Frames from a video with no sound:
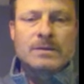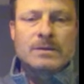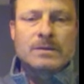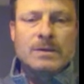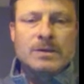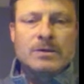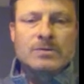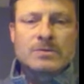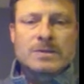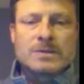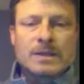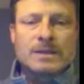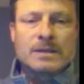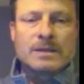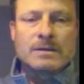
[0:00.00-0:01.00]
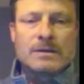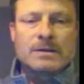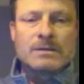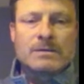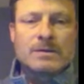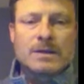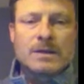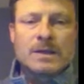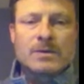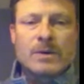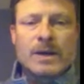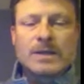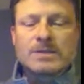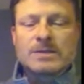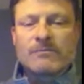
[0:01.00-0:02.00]
using the
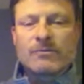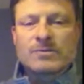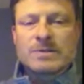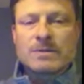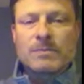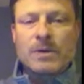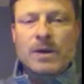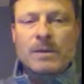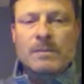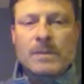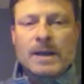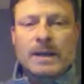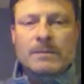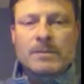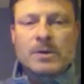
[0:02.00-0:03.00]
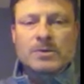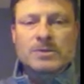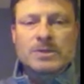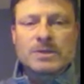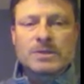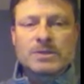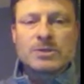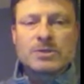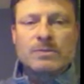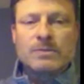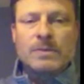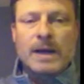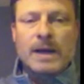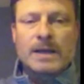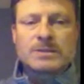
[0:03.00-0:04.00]
equation for simple harmonic motion, 2
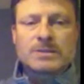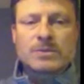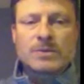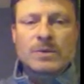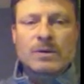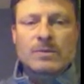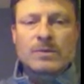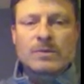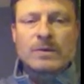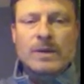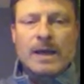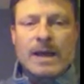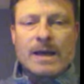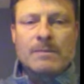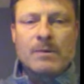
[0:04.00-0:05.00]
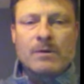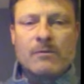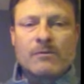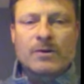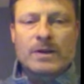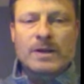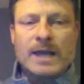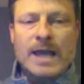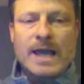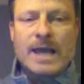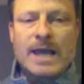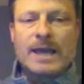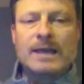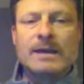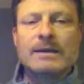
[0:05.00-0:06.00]
pi square root m over
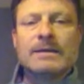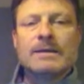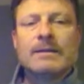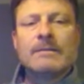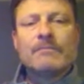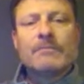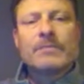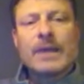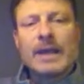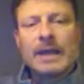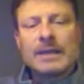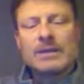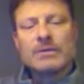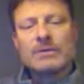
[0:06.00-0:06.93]
k, and you